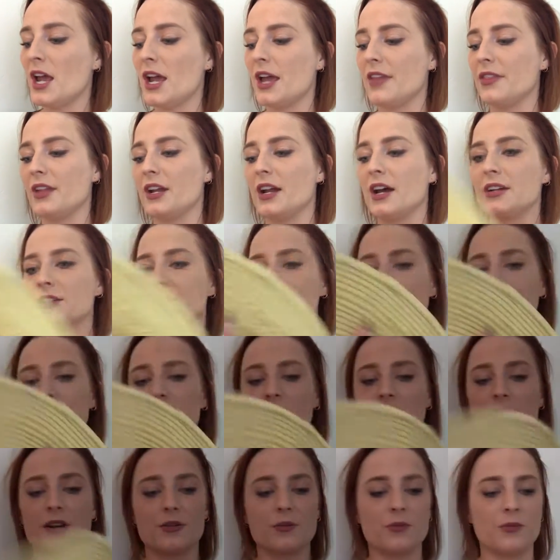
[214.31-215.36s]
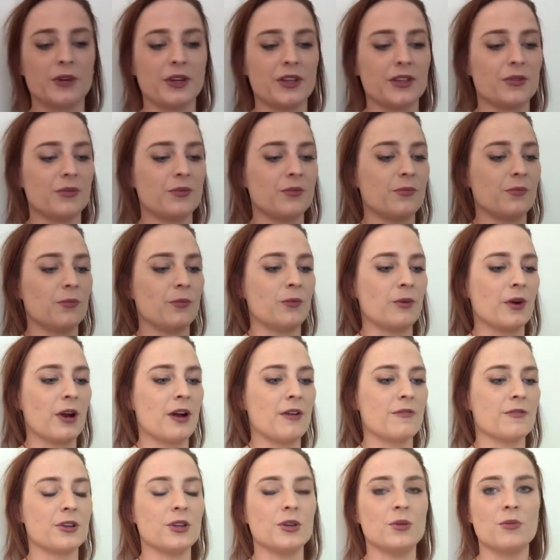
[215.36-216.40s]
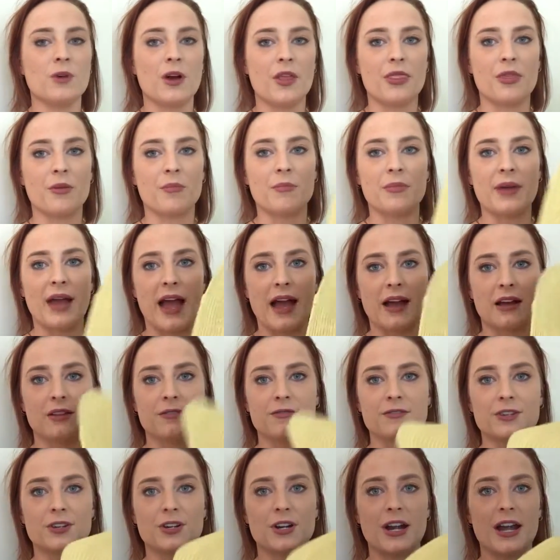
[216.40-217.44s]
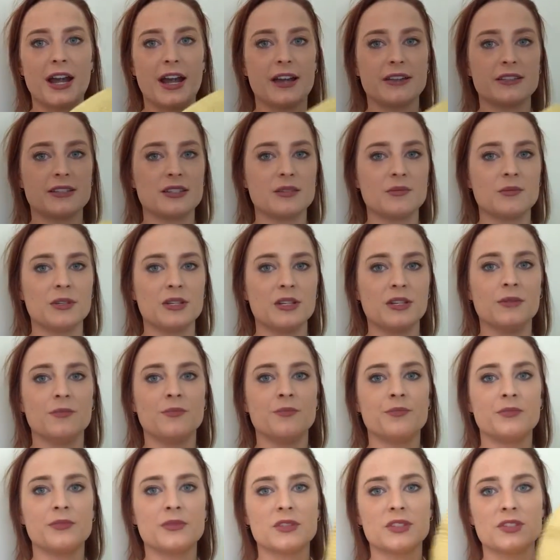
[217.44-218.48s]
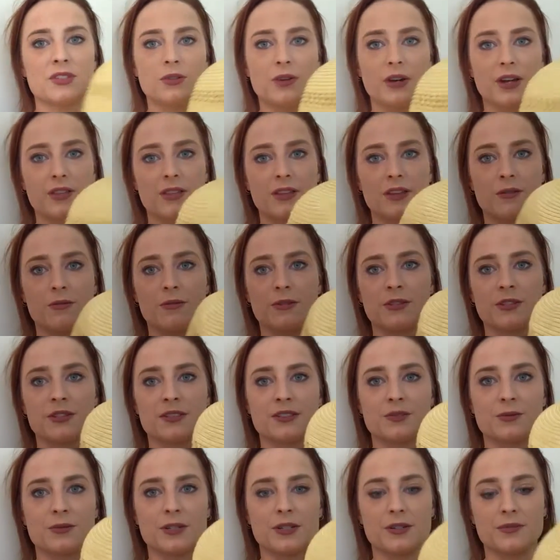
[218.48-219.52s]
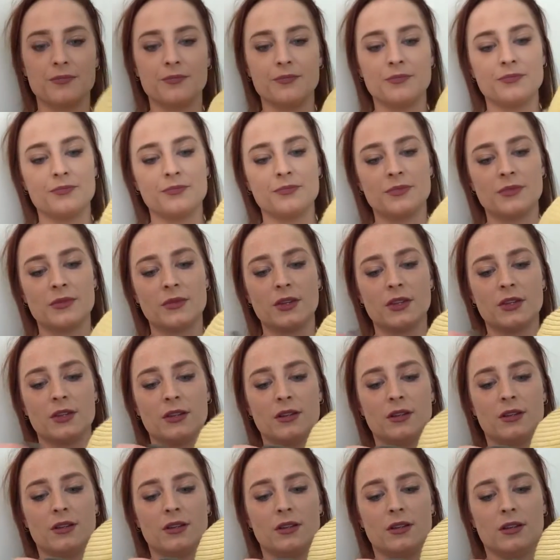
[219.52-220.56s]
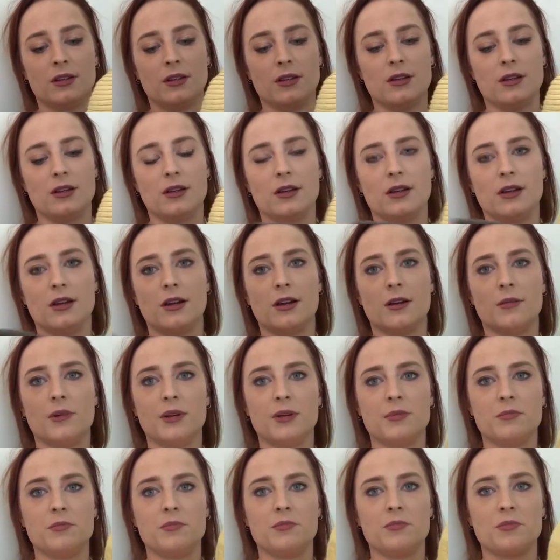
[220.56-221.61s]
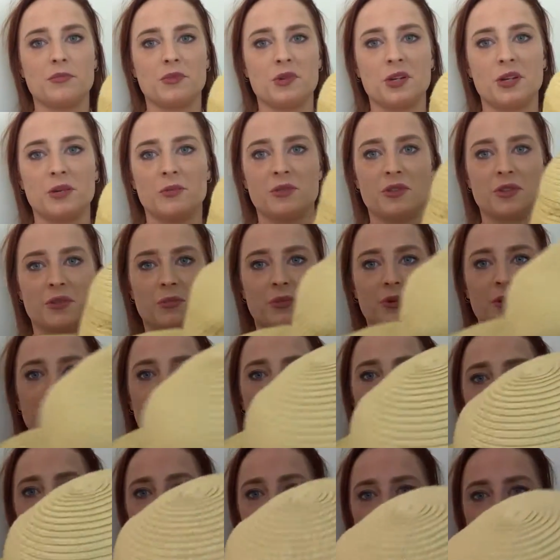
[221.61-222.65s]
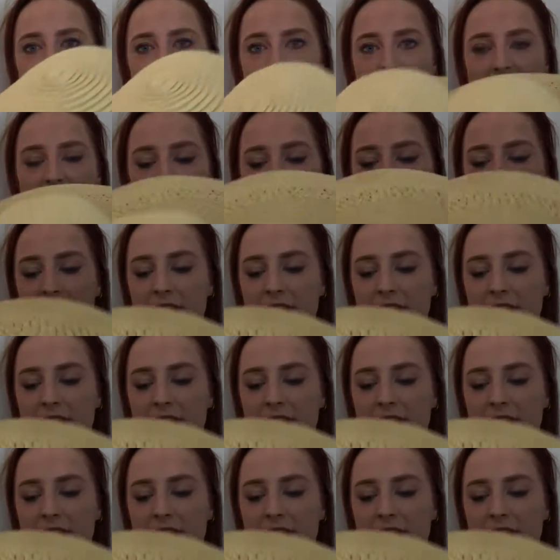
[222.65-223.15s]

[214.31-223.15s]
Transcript: And then I start with wherever you want the back of your hat to be. So I think with this one, I'd probably put the bow on the side, I